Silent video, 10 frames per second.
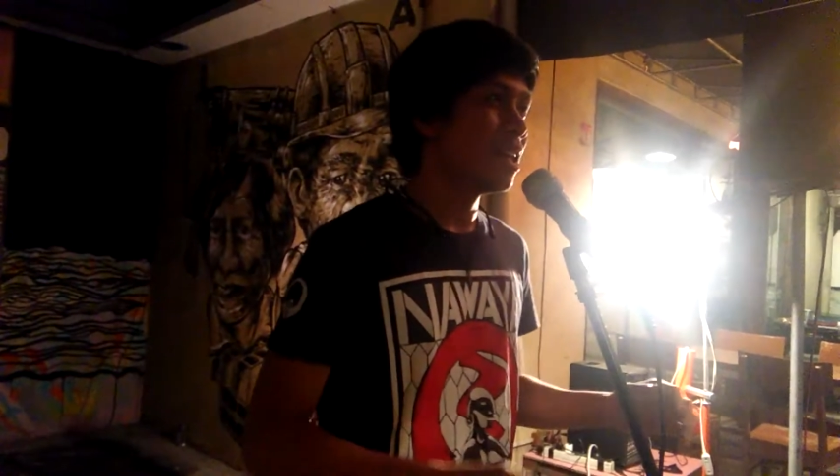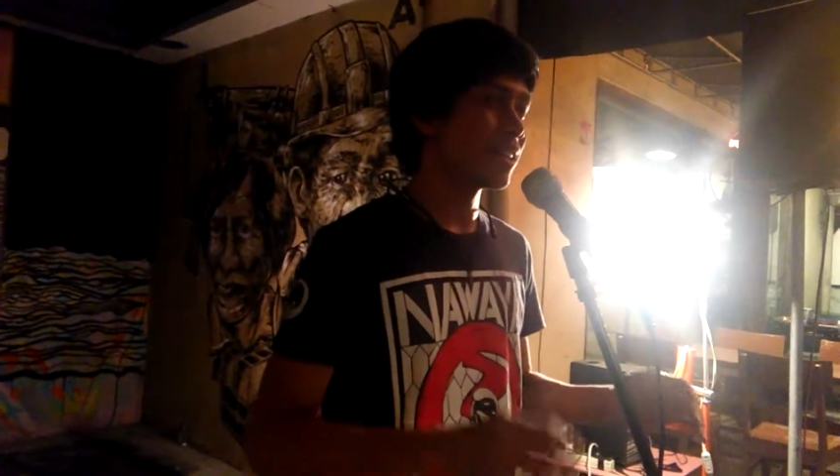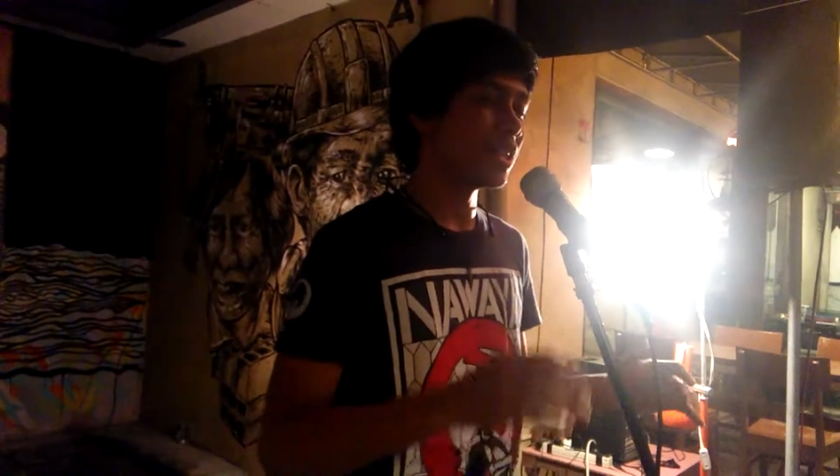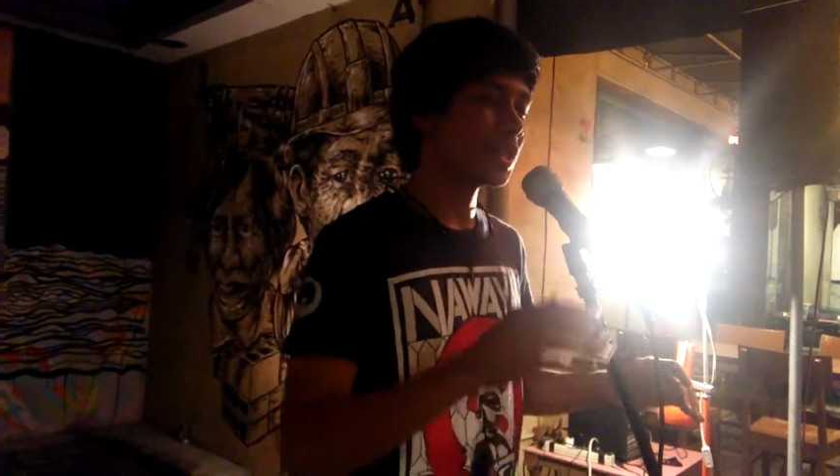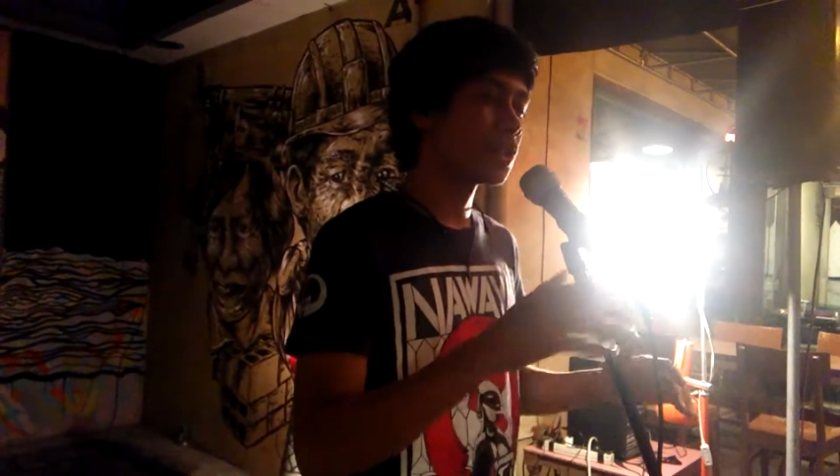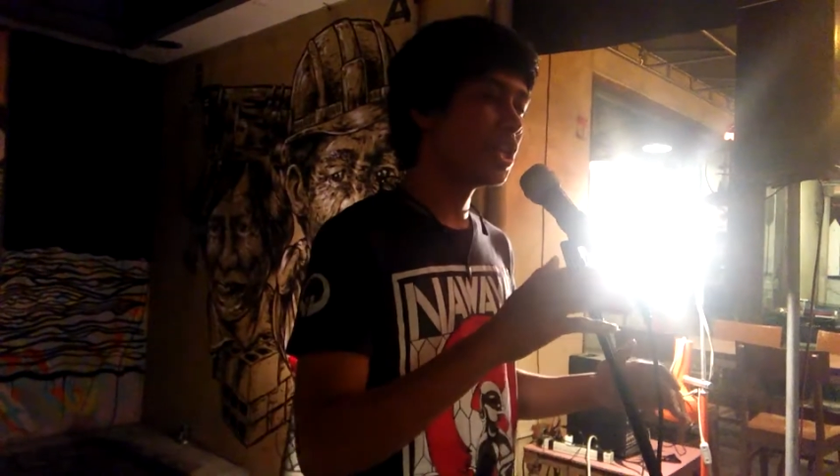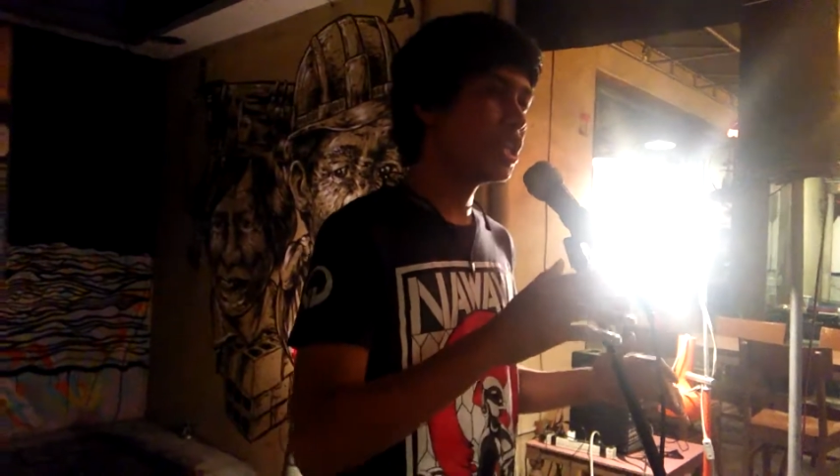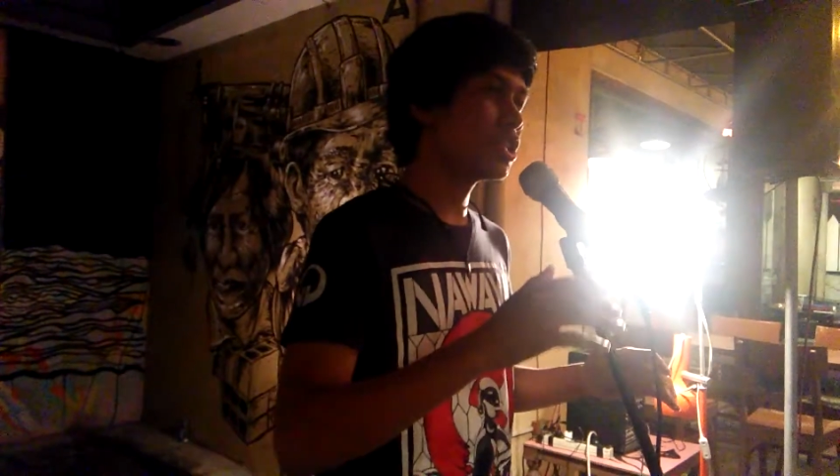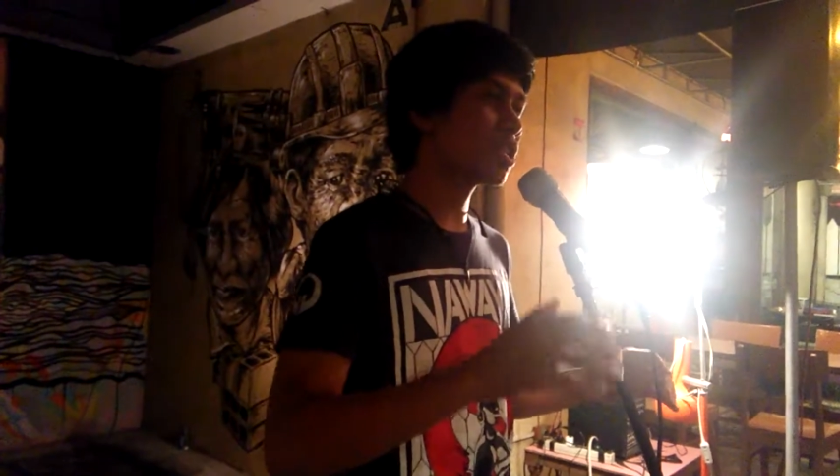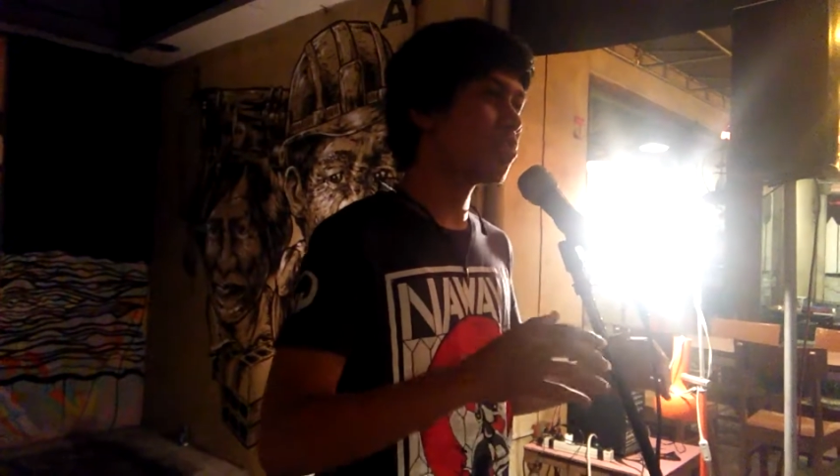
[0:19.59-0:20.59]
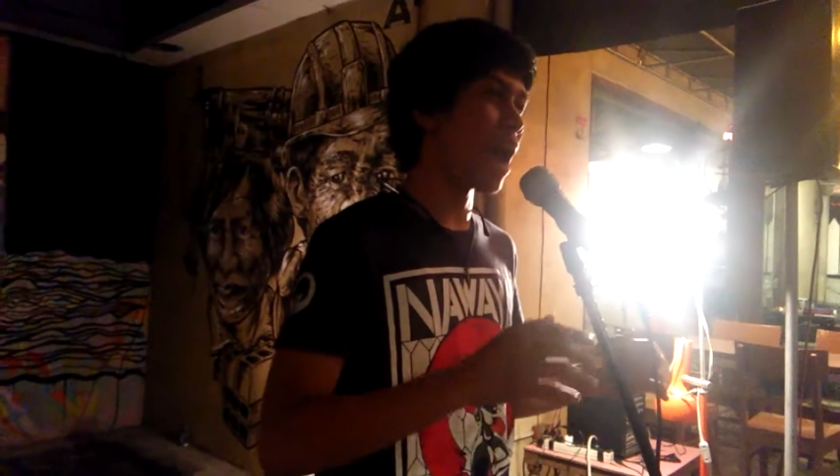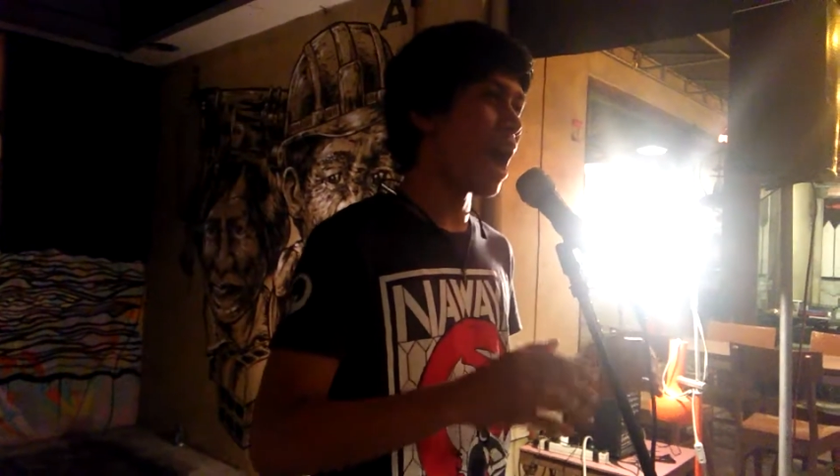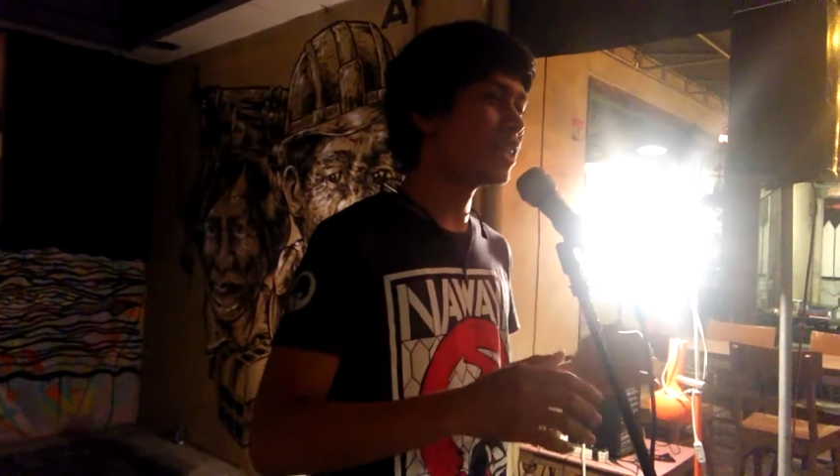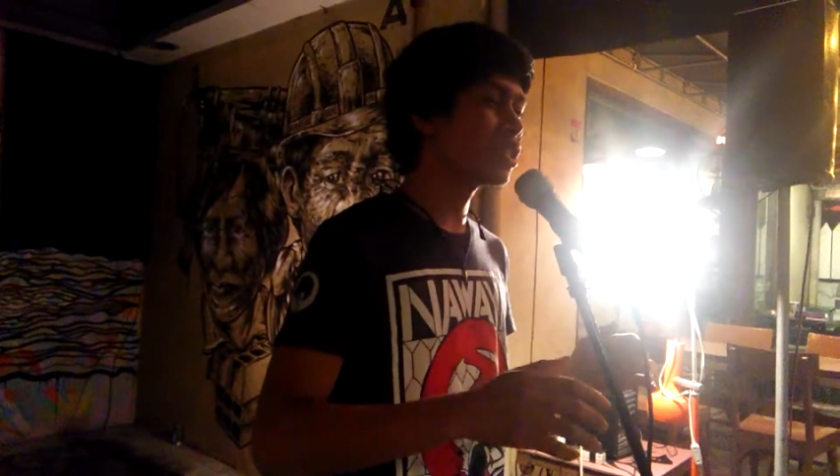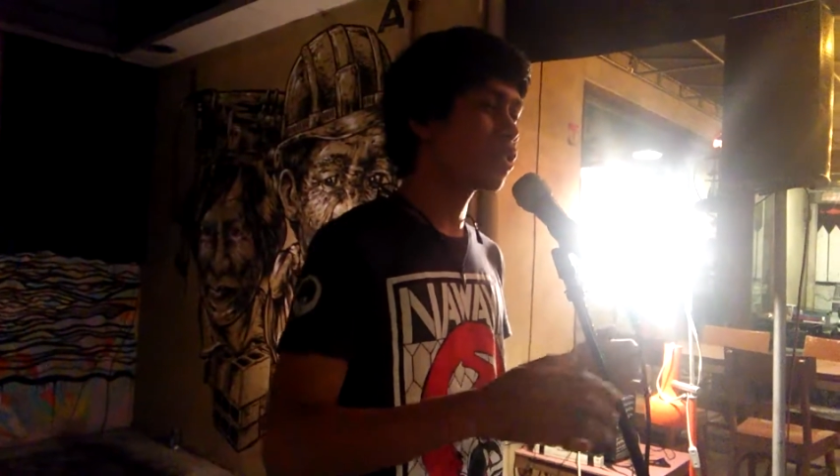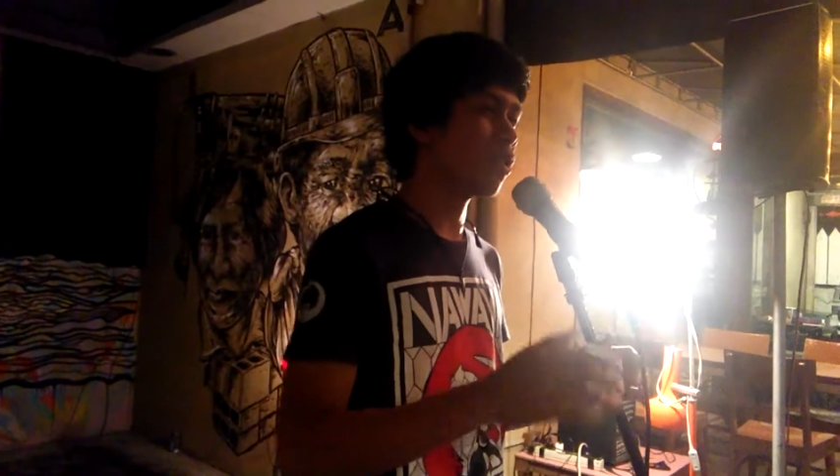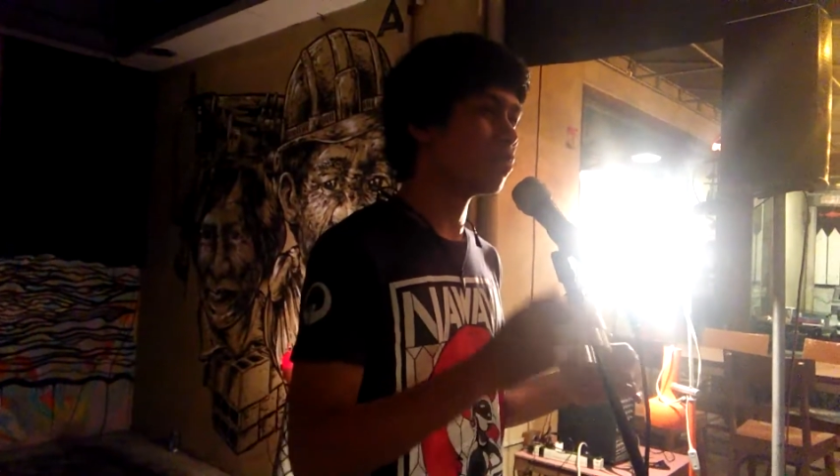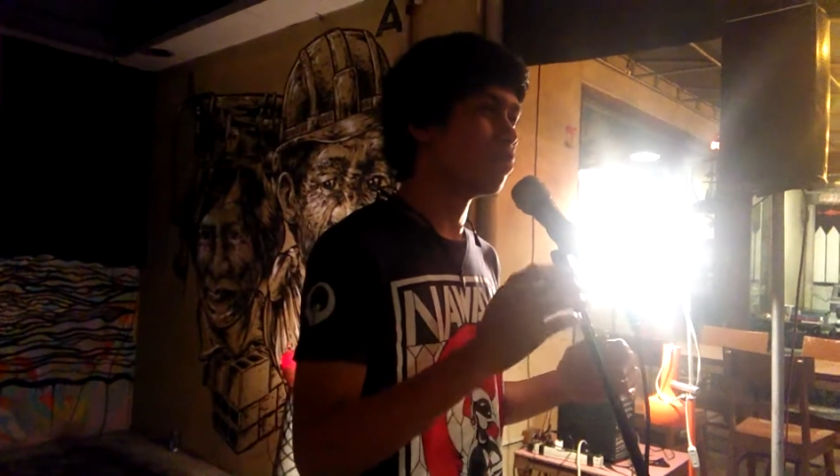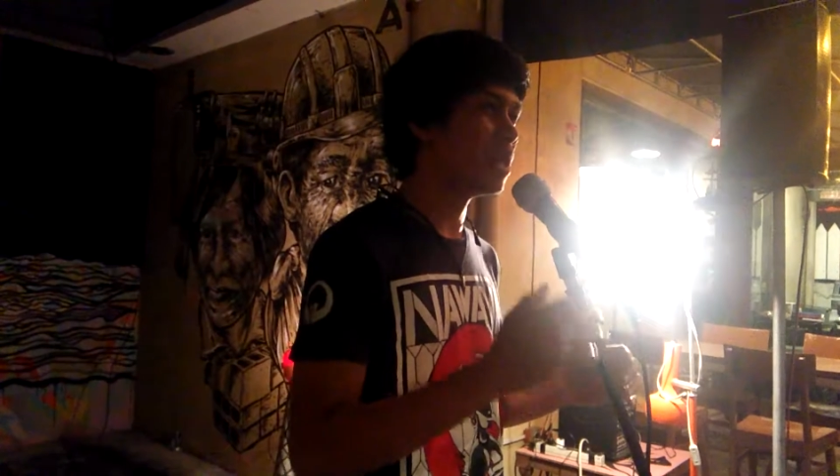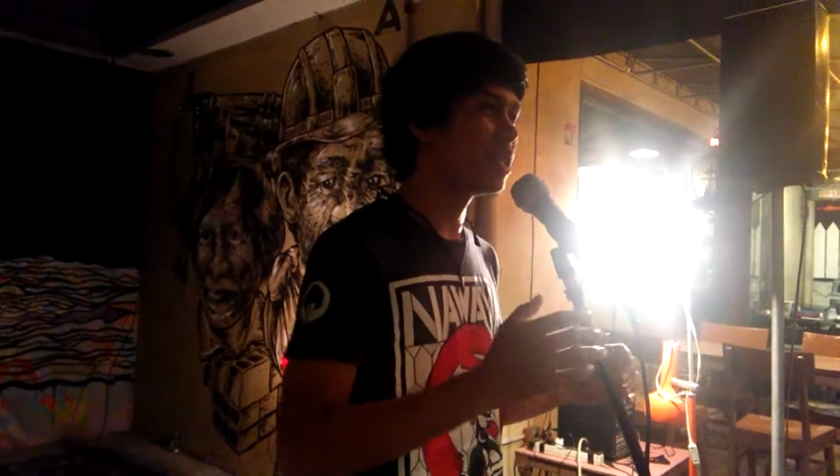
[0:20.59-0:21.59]
like the ingredients of my
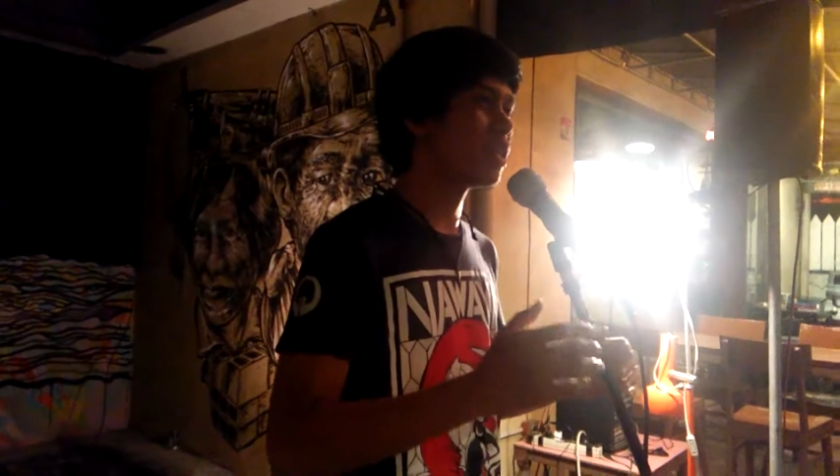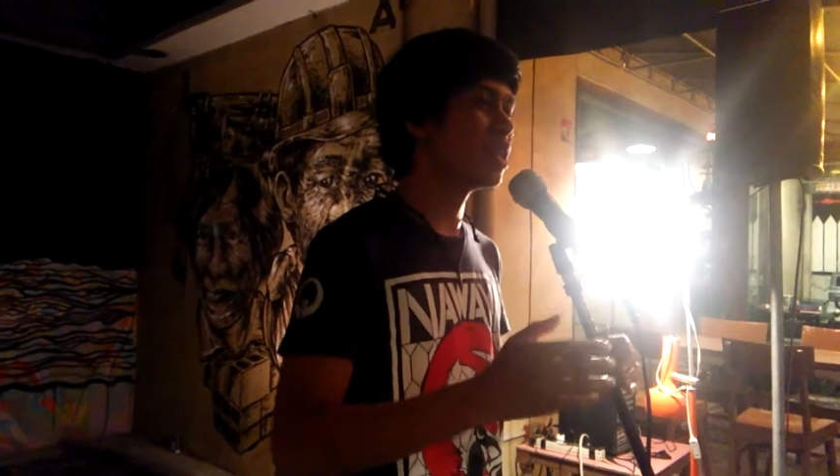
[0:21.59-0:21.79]
ice-cold beer,